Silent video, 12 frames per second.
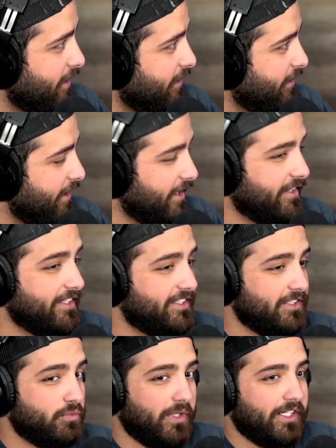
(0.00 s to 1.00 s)
And this
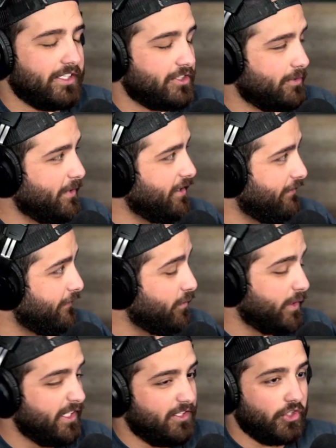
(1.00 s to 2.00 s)
is where it gets to be, if you
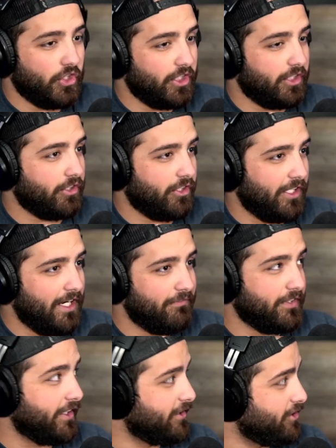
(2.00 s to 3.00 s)
get good at your
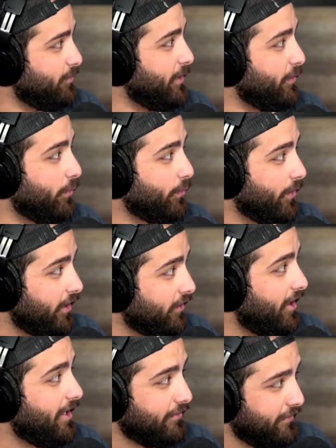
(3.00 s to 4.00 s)
craft, it gets to be a lot of fun.